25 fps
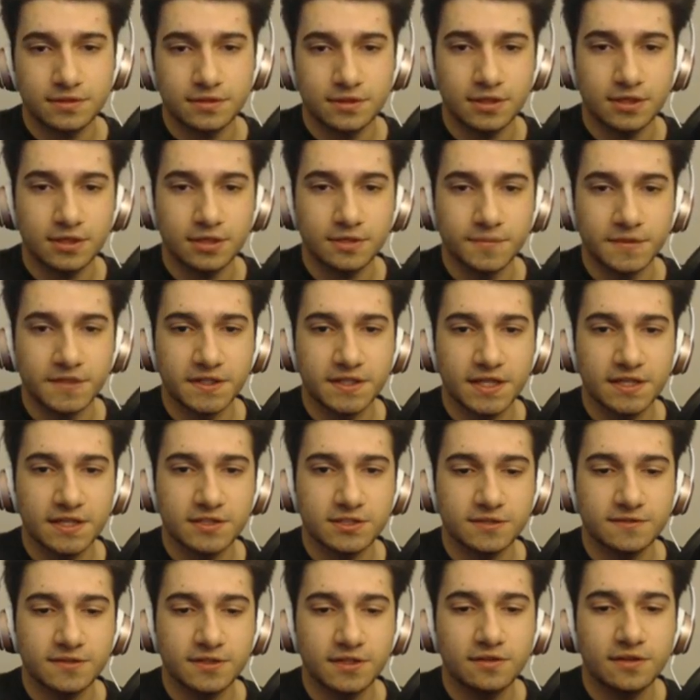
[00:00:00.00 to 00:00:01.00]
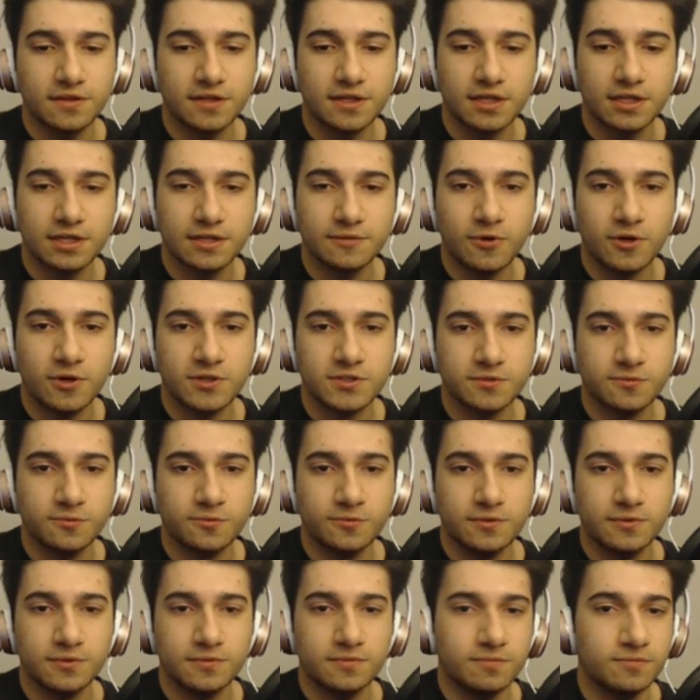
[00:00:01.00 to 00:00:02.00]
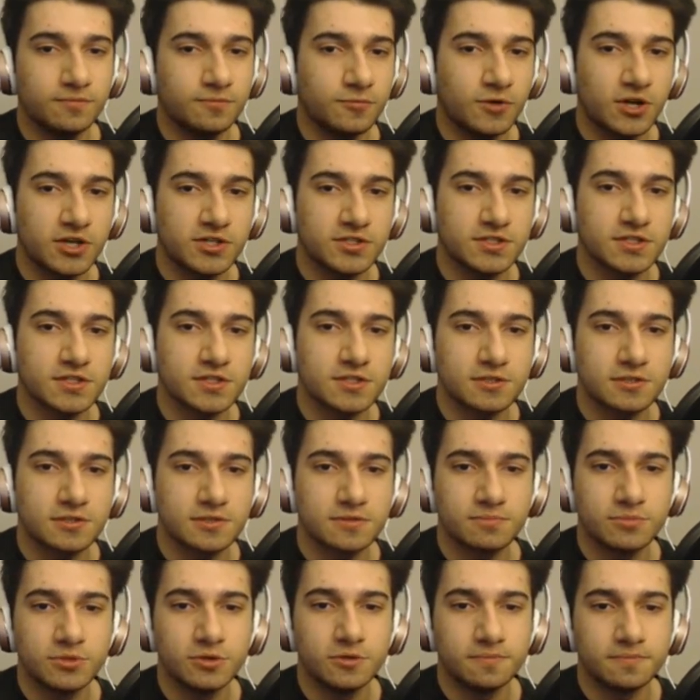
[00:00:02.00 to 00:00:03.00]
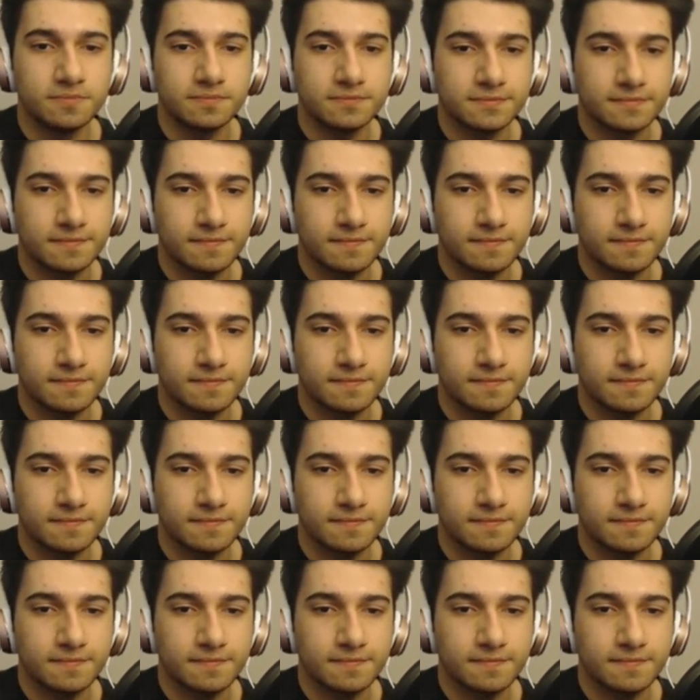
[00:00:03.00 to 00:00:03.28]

in case of anything. And watch this. Boom.